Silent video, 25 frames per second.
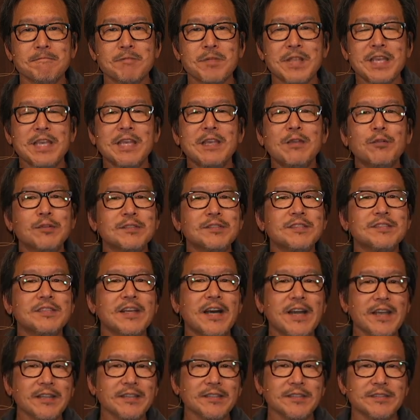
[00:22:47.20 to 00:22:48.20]
He was
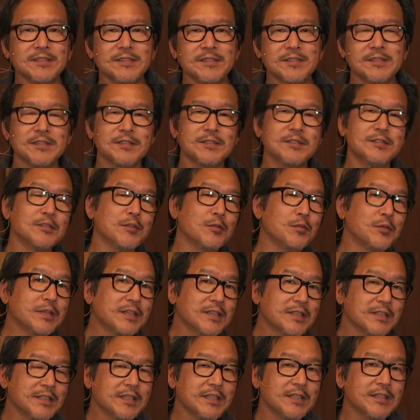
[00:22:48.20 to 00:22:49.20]
silenced so we
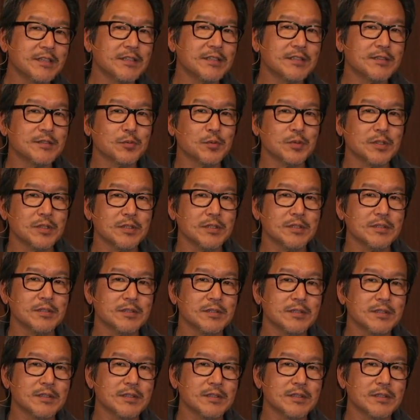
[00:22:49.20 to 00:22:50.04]
could hear his word.